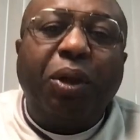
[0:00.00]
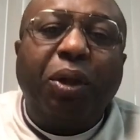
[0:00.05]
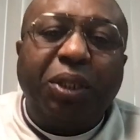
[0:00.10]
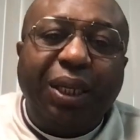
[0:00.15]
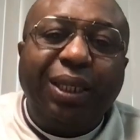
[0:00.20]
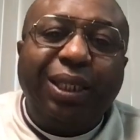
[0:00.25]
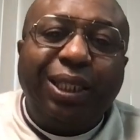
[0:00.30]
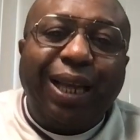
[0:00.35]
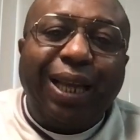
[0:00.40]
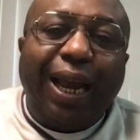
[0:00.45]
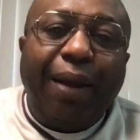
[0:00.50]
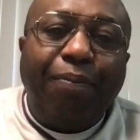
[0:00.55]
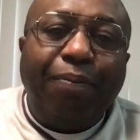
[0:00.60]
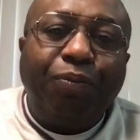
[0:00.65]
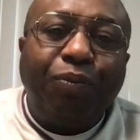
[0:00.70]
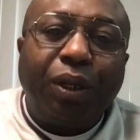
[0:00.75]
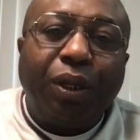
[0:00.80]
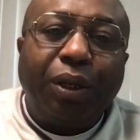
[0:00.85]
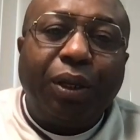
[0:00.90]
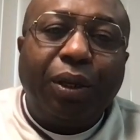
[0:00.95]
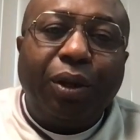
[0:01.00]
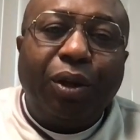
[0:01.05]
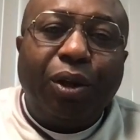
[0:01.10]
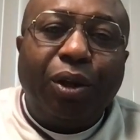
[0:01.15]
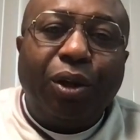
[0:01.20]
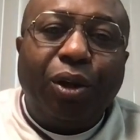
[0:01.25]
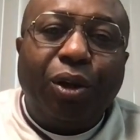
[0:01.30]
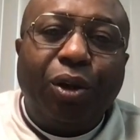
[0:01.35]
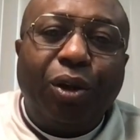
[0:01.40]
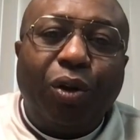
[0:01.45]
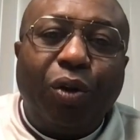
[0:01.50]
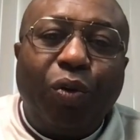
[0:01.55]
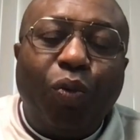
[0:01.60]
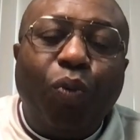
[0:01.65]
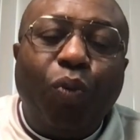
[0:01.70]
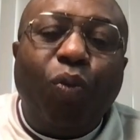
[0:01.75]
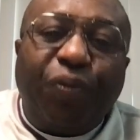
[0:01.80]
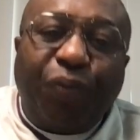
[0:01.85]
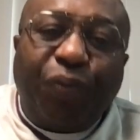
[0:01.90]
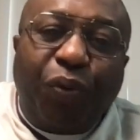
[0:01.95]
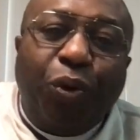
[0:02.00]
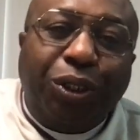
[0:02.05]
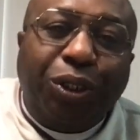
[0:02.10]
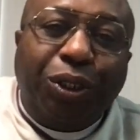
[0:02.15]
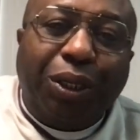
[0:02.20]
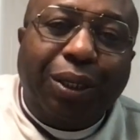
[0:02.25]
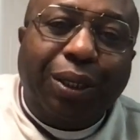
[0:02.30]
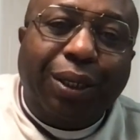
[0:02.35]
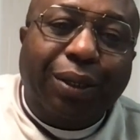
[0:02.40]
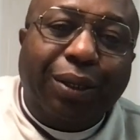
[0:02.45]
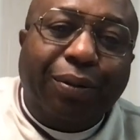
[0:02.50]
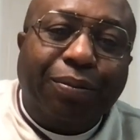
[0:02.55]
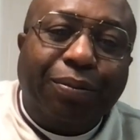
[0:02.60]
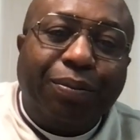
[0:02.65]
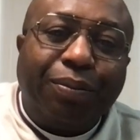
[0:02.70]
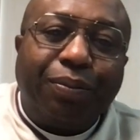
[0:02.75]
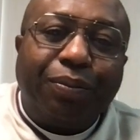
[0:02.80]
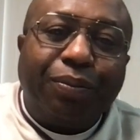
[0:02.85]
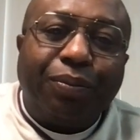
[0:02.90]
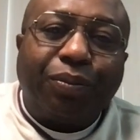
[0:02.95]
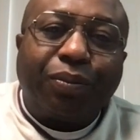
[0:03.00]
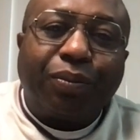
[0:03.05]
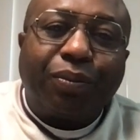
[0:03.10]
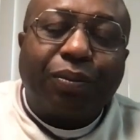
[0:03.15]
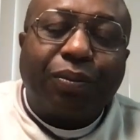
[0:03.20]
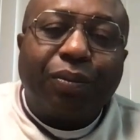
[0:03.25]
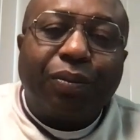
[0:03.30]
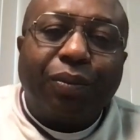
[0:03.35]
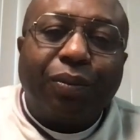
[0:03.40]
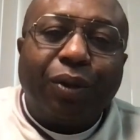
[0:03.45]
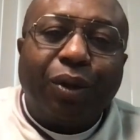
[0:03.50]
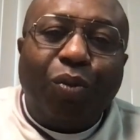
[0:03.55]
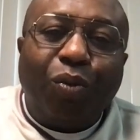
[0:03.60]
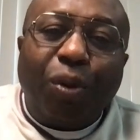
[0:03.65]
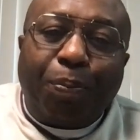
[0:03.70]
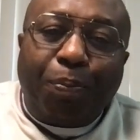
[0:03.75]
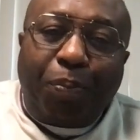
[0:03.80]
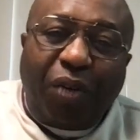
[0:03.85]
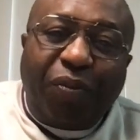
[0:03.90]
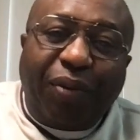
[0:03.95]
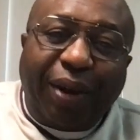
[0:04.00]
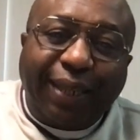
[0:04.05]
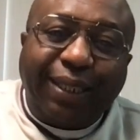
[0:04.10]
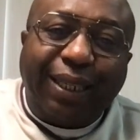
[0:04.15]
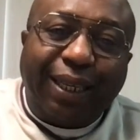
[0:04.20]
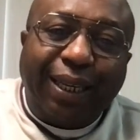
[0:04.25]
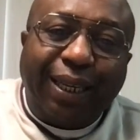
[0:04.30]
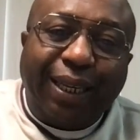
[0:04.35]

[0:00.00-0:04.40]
this time with food, with poverty,